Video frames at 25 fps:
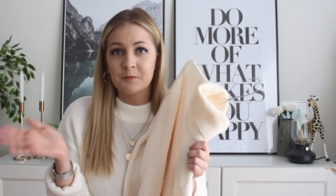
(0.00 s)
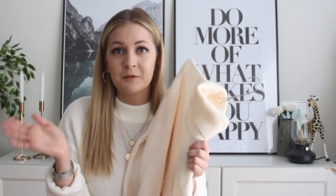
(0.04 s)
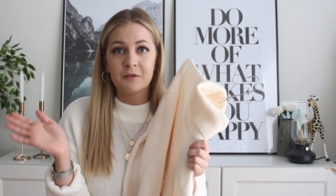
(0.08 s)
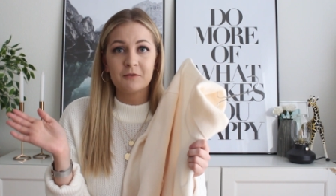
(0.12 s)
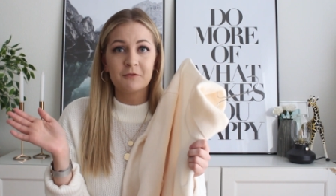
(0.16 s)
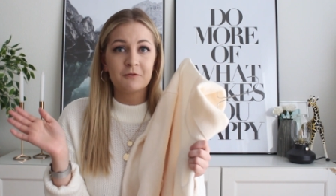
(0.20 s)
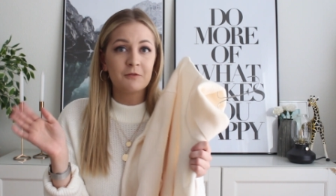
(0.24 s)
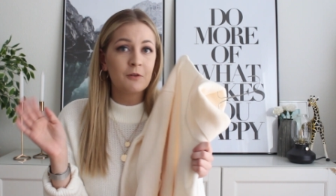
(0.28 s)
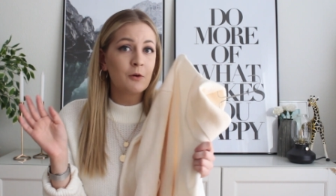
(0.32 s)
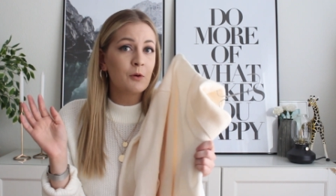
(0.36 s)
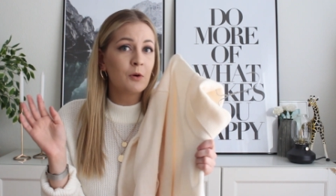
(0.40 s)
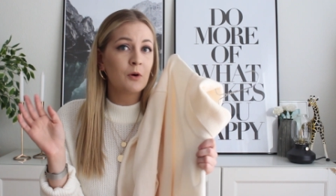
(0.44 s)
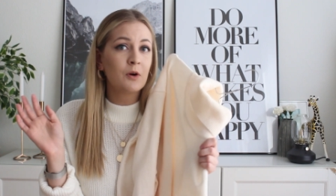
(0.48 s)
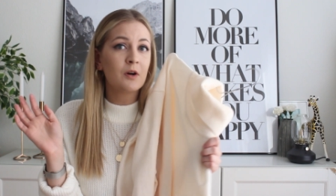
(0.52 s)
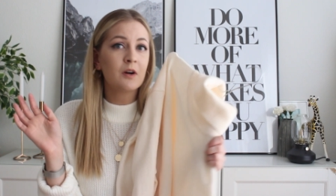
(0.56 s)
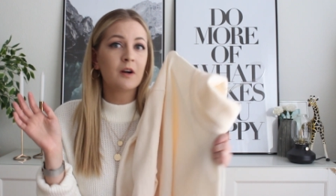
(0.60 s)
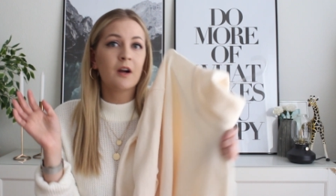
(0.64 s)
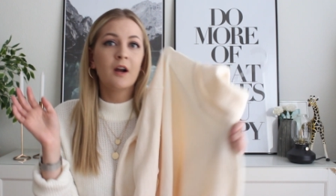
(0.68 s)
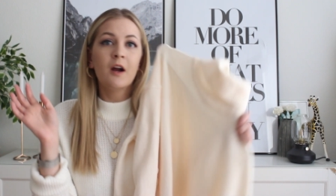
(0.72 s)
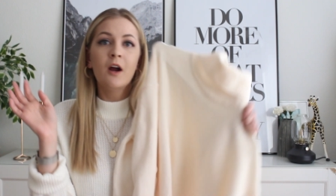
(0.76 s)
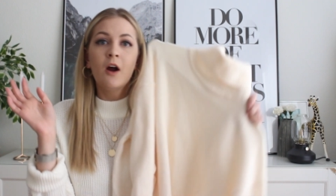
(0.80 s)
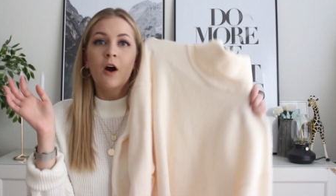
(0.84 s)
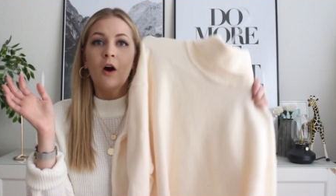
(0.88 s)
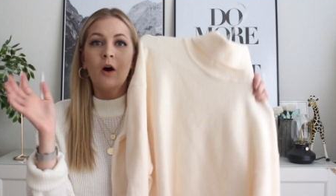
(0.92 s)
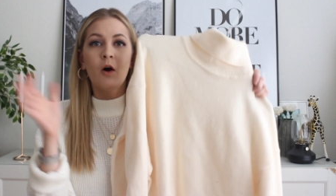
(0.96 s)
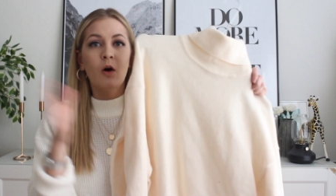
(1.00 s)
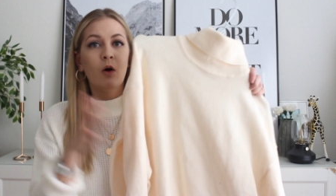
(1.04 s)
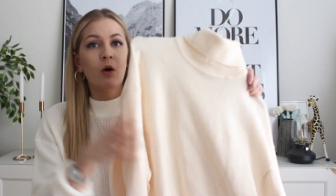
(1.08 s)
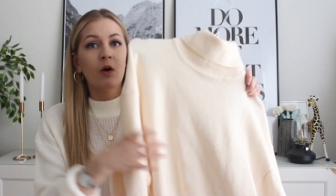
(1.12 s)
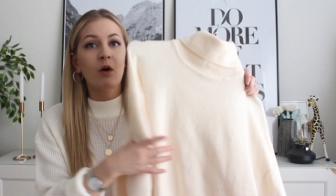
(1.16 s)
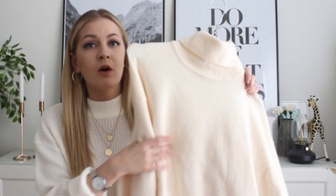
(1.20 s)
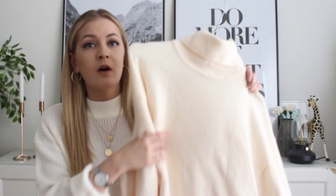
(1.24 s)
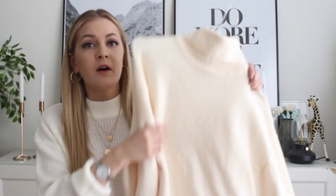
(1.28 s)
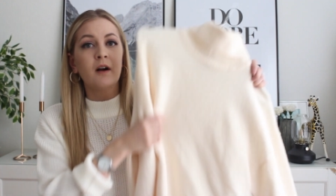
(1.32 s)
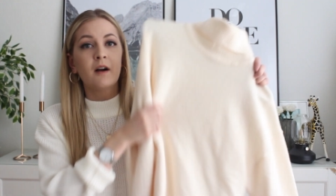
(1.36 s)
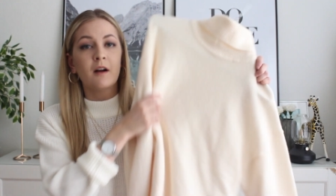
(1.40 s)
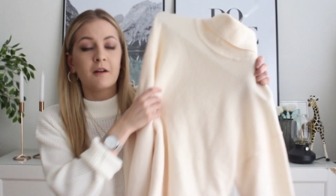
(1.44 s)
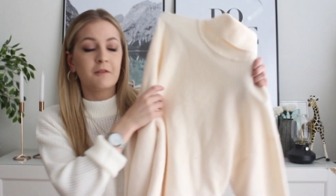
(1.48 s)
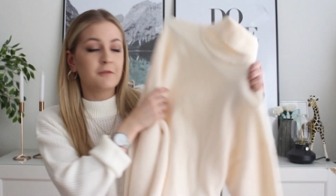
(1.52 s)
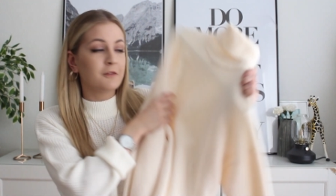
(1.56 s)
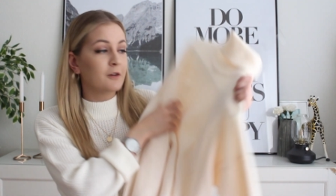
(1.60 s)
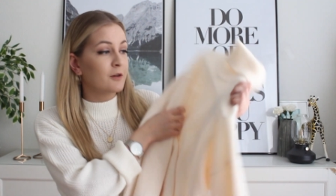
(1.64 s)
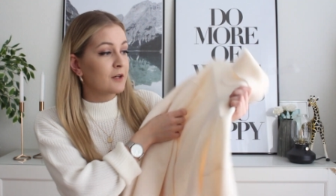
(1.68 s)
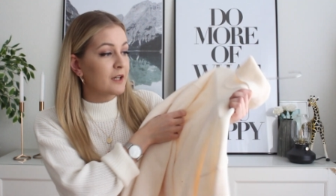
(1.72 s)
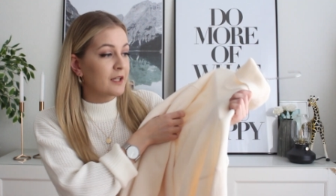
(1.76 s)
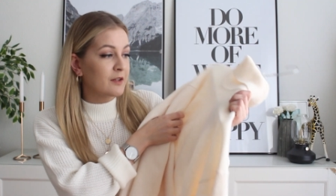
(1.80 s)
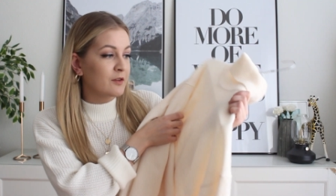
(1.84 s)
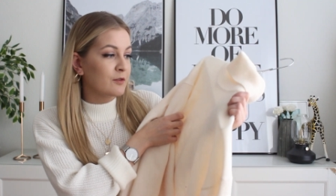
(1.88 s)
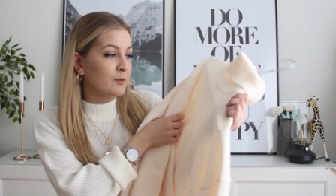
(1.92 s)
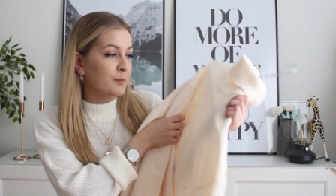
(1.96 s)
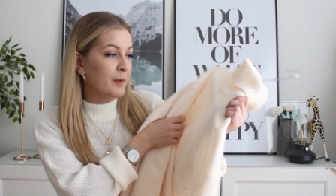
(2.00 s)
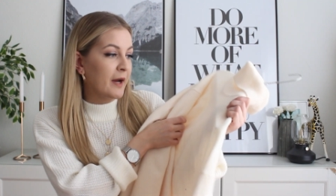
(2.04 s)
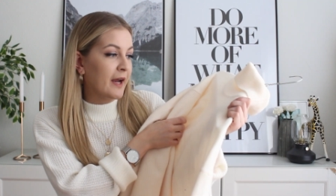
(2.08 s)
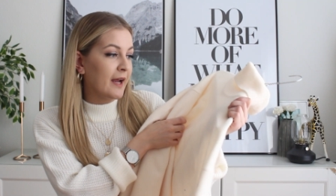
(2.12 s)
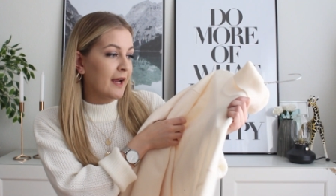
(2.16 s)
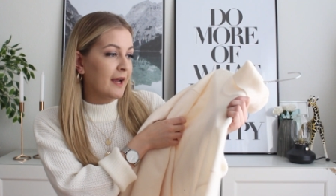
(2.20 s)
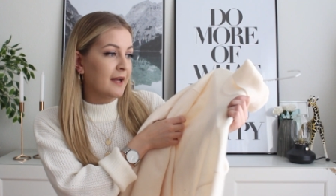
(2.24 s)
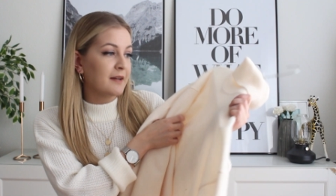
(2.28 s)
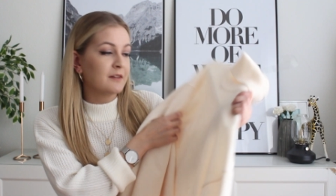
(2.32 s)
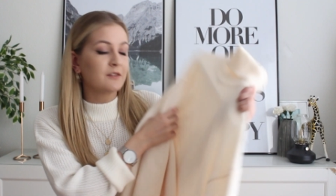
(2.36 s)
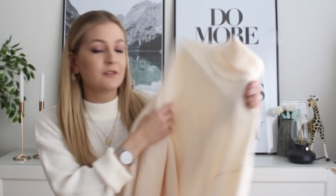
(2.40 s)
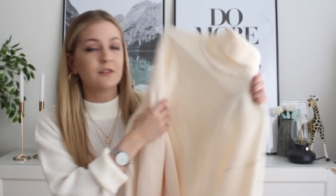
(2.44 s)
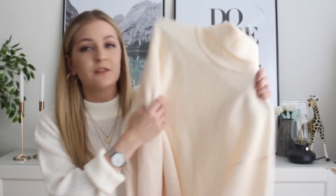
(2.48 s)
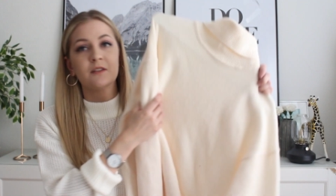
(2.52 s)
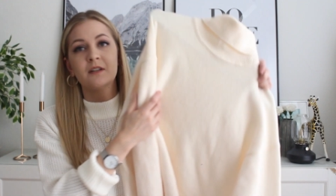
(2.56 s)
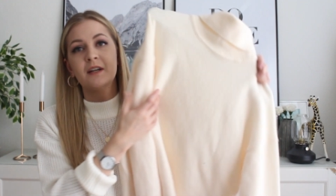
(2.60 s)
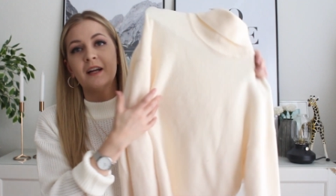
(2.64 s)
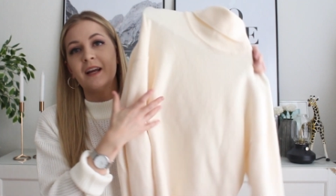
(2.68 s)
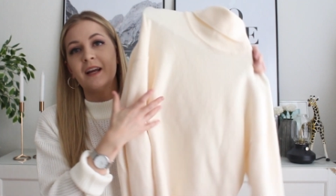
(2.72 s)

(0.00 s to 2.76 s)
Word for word: before or a faux leather pant or